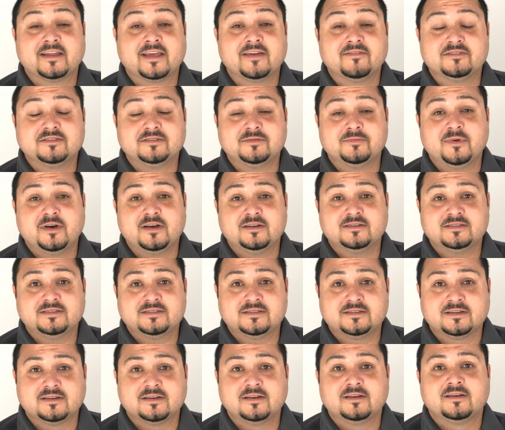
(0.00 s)
give us a
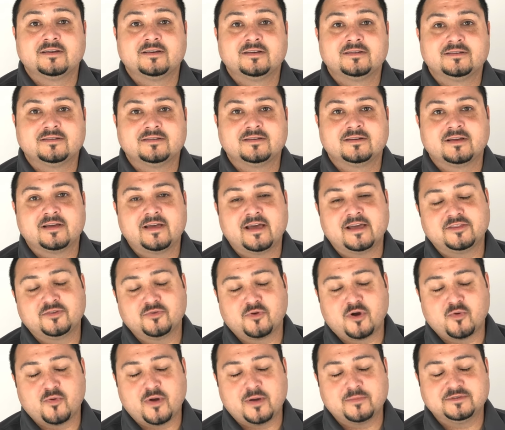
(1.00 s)
buzz, head
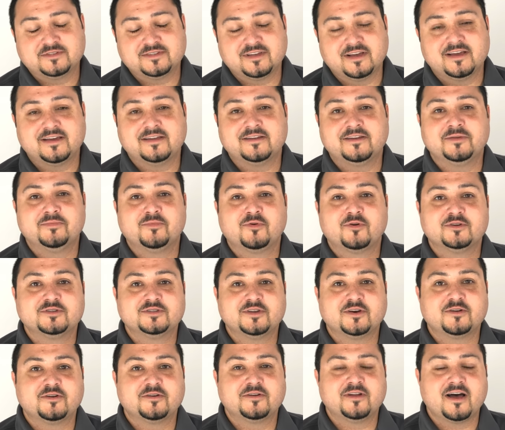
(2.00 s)
to our website,
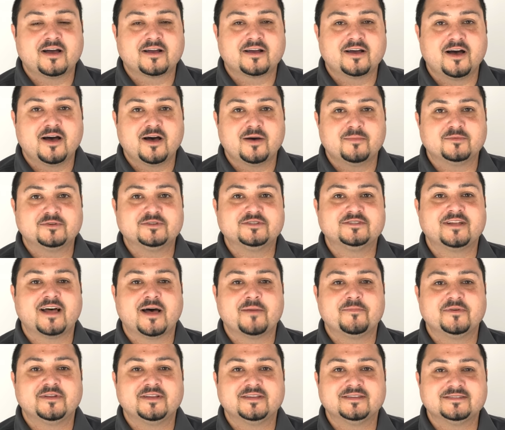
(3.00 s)
deboersauto.com or
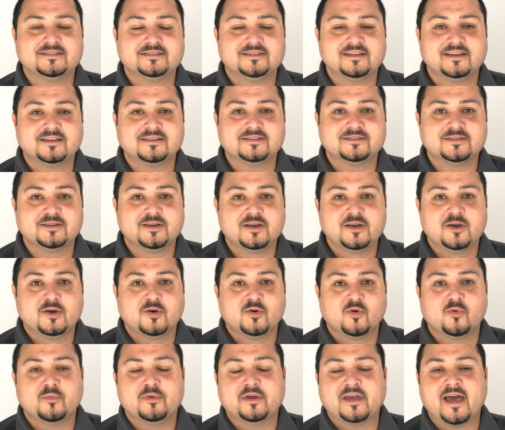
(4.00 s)
stop in and see us.
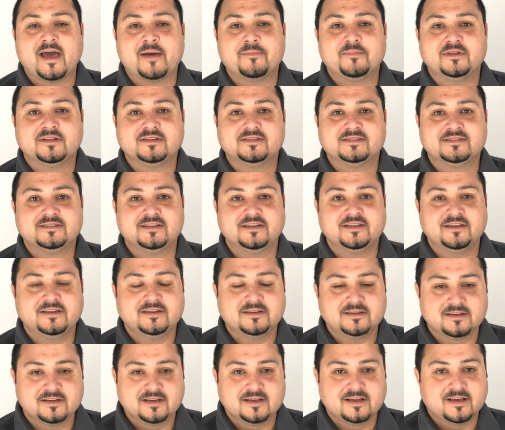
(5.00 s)
We'll be happy to see
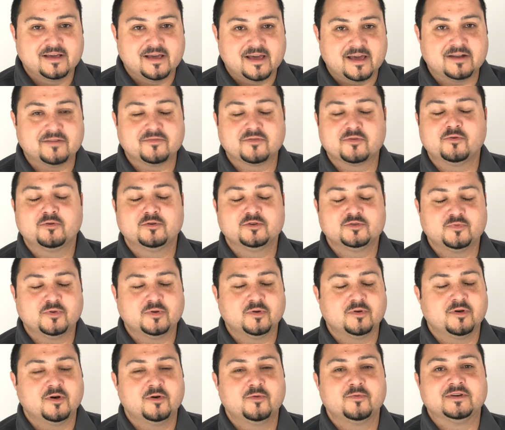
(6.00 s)
you. And of course, we
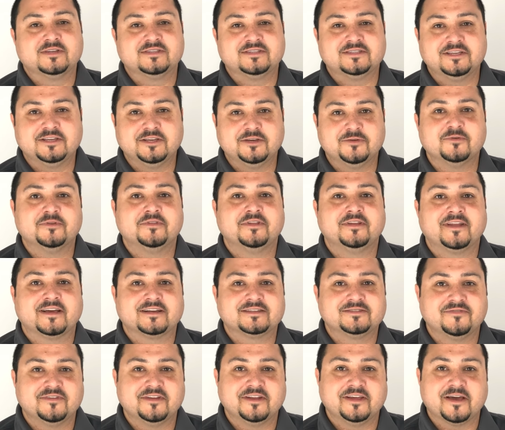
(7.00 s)
will always see you in the
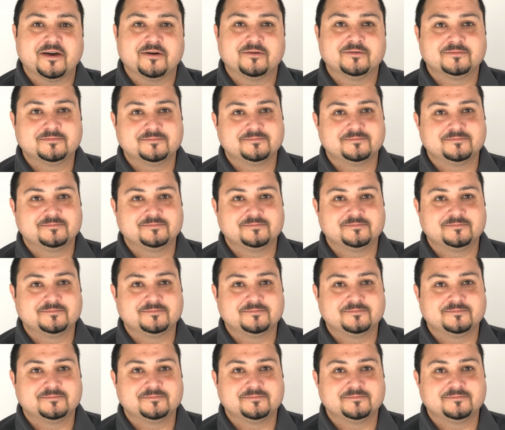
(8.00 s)
next video.